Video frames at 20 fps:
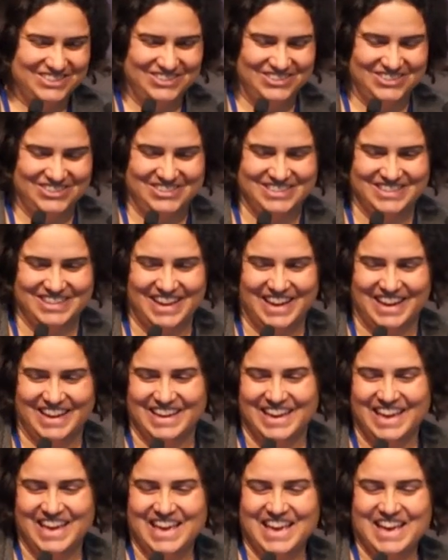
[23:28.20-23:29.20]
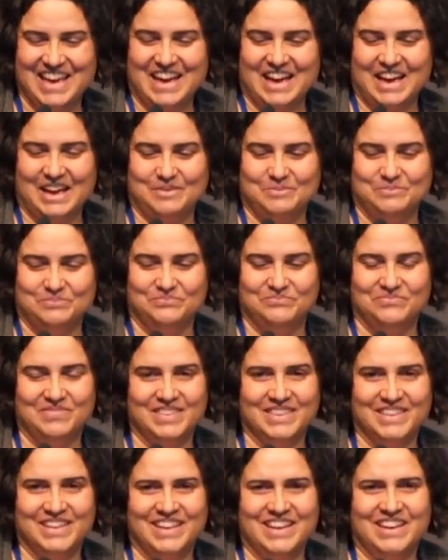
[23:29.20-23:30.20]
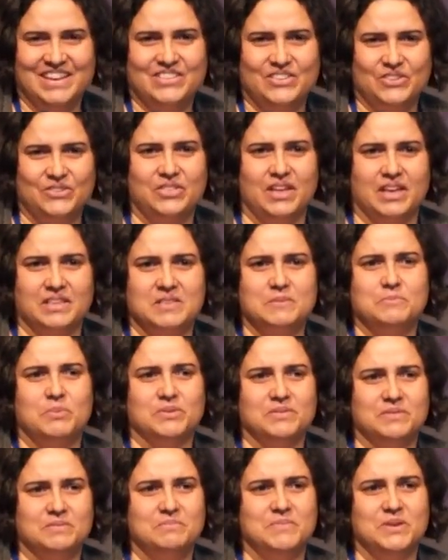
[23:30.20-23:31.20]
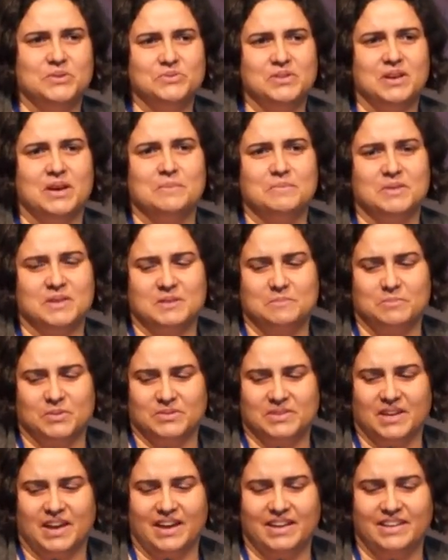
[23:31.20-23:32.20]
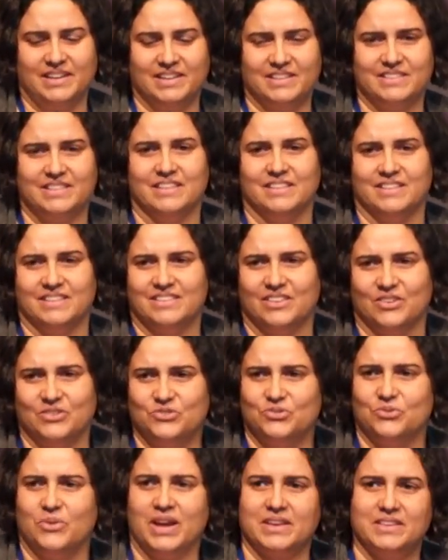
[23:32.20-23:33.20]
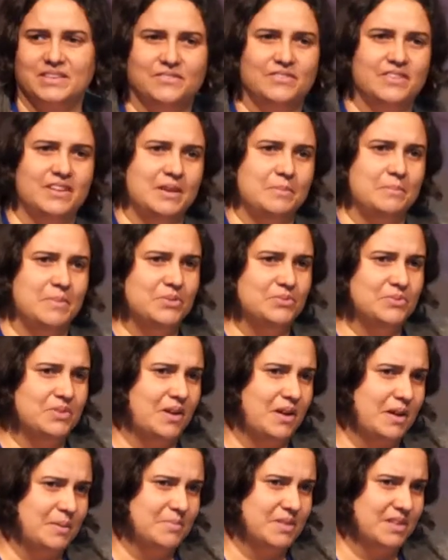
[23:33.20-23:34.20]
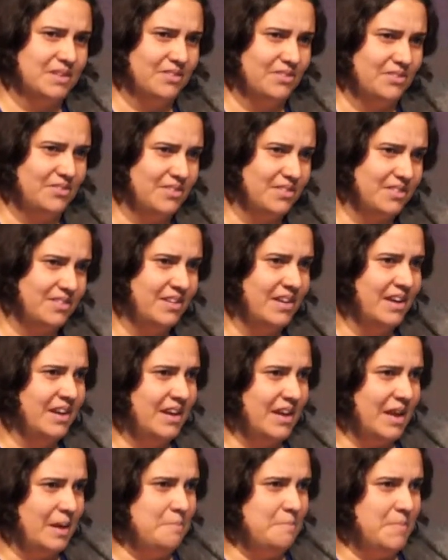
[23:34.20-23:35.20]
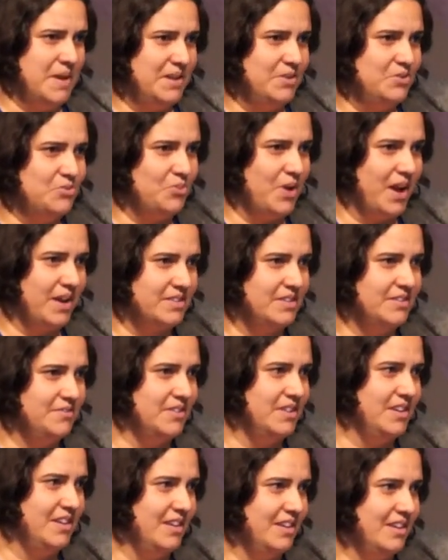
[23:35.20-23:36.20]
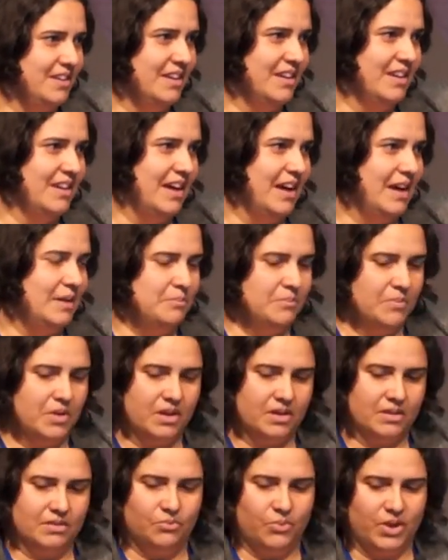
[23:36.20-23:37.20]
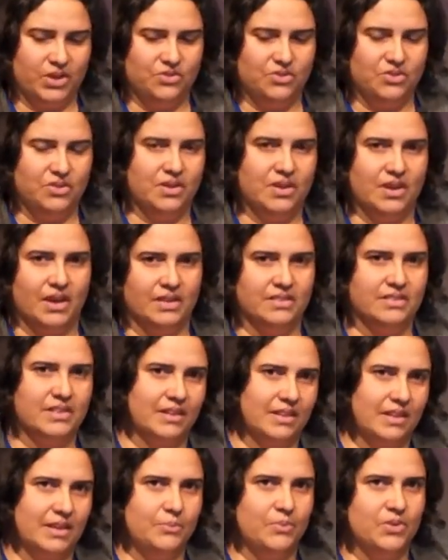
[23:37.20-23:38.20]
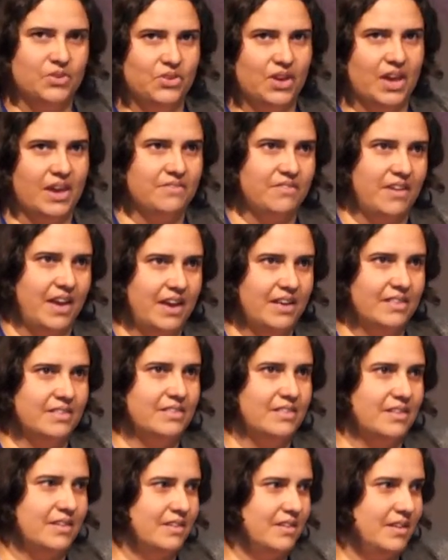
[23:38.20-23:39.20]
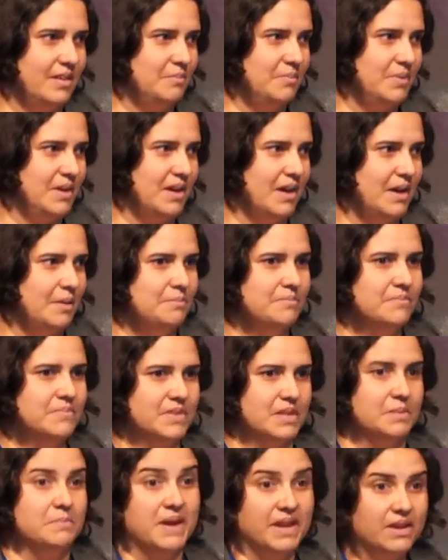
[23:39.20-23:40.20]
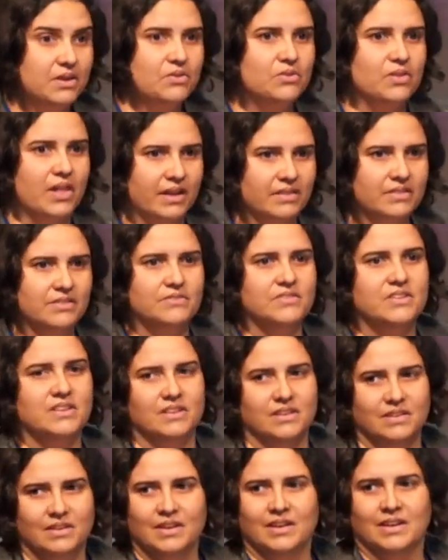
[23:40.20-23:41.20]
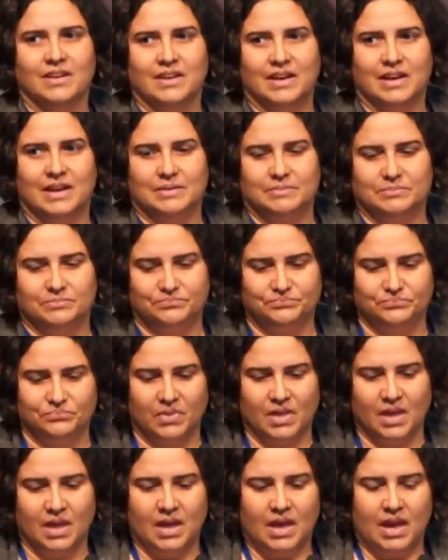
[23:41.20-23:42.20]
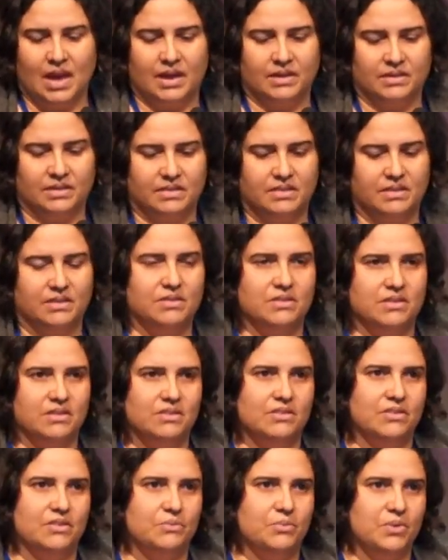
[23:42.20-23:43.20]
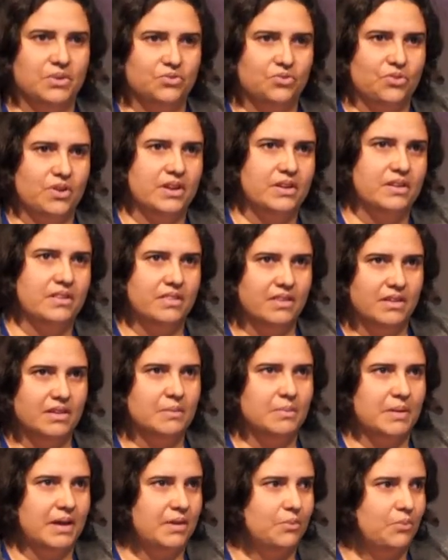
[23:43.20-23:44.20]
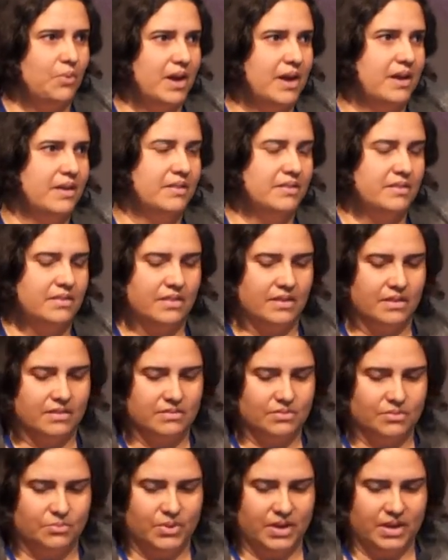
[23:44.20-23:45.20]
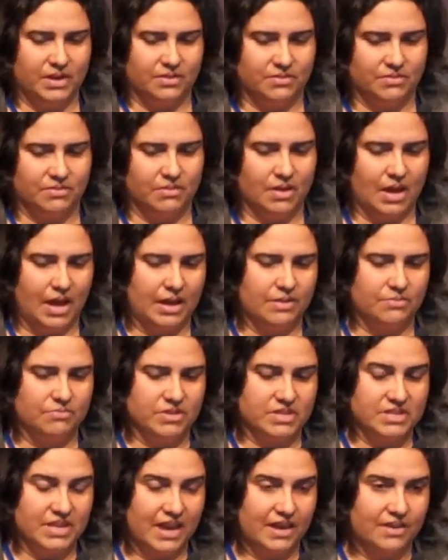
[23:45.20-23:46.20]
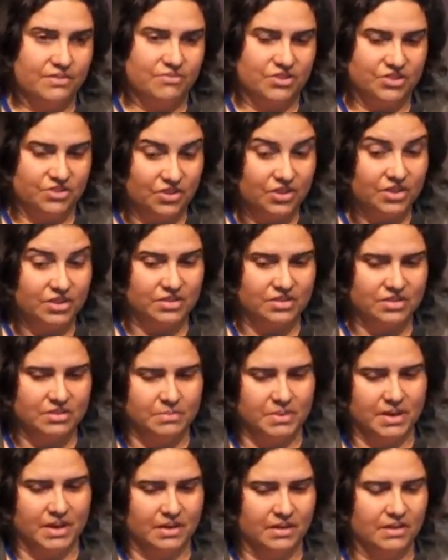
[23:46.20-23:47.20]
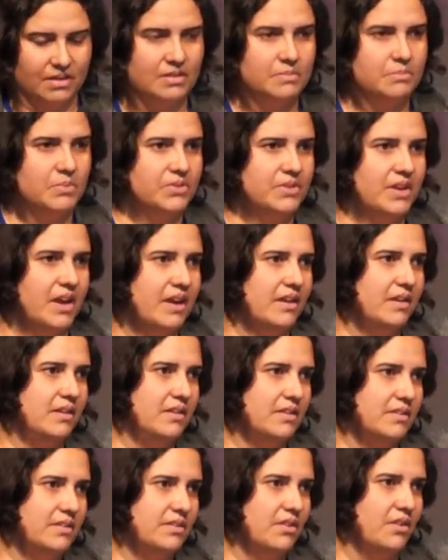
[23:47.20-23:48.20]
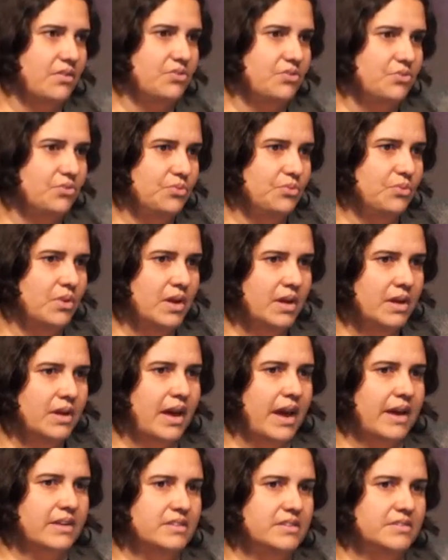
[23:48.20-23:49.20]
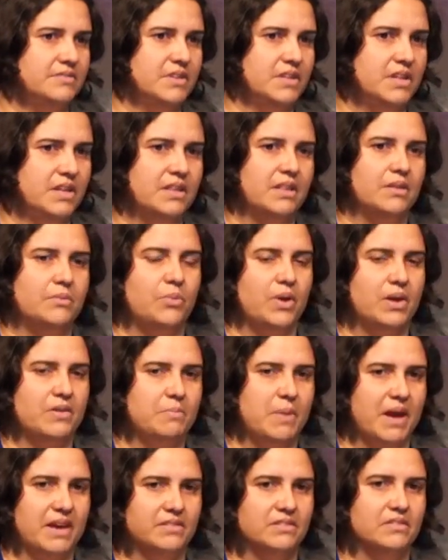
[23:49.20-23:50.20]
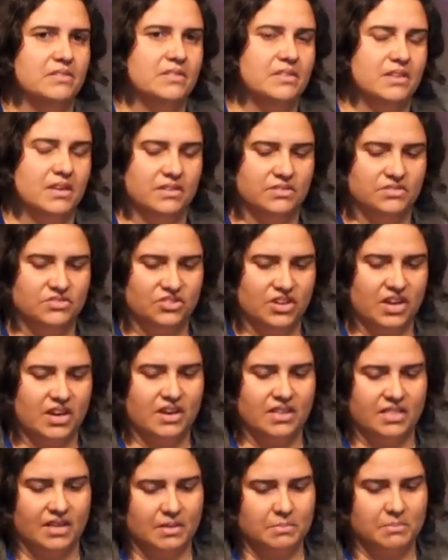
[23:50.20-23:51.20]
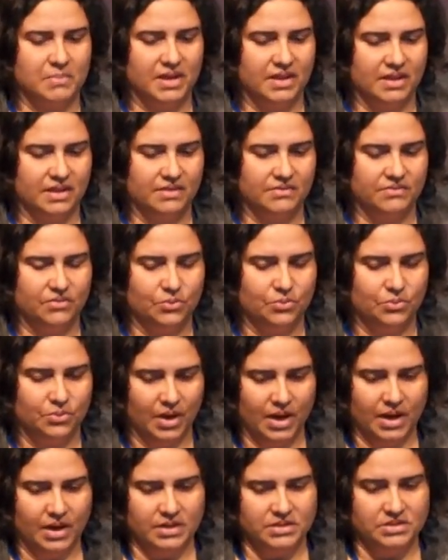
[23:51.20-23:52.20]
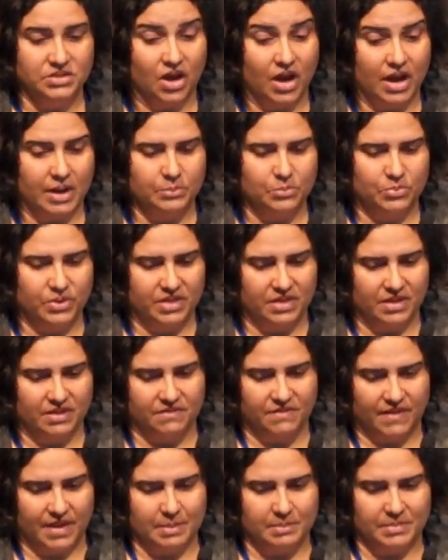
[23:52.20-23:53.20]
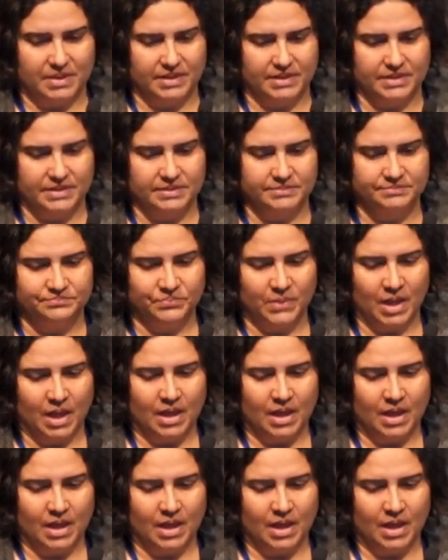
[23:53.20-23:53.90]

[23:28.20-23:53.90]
to do today, meal times are spontaneous and a social activity. Meal times are not a medical activity. Suddenly when you have cancer, it becomes a medical activity. And I think we're trying to think about ways that we can return it to being a spontaneous social activity where patients can share that meaningful time with their families.